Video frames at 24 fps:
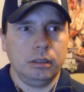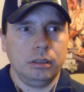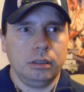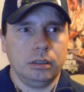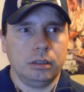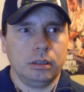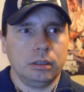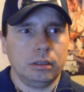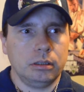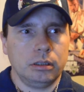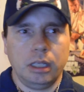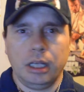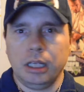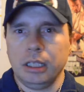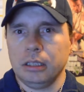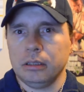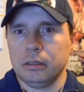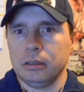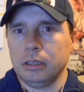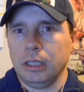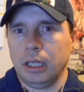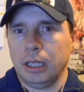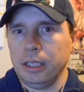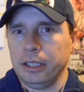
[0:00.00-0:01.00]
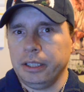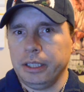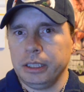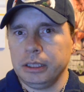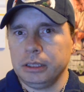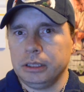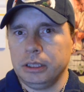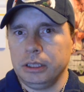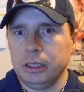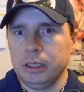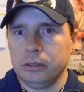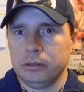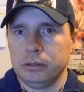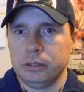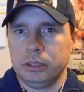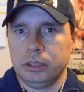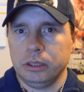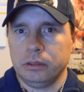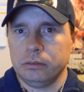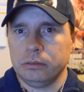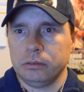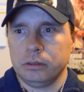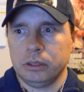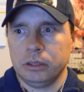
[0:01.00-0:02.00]
there's a lot of things, you know,
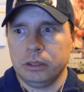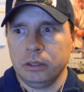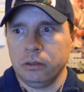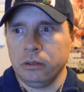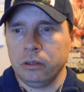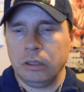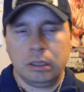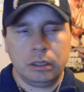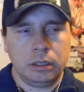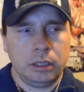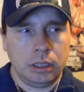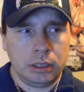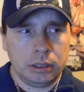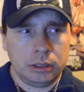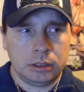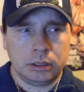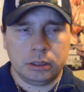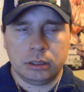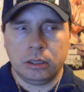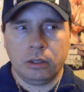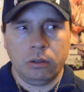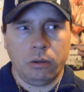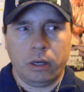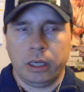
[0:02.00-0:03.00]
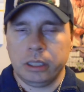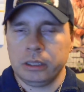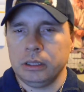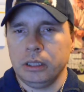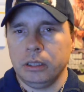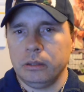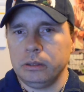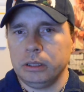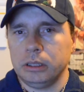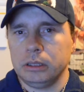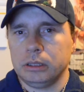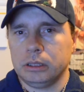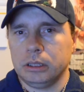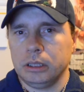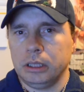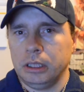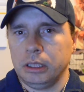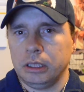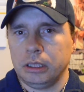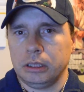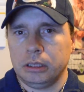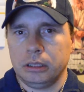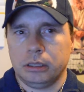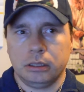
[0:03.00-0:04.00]
does go unnoticed,
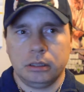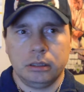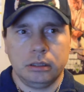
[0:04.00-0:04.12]
and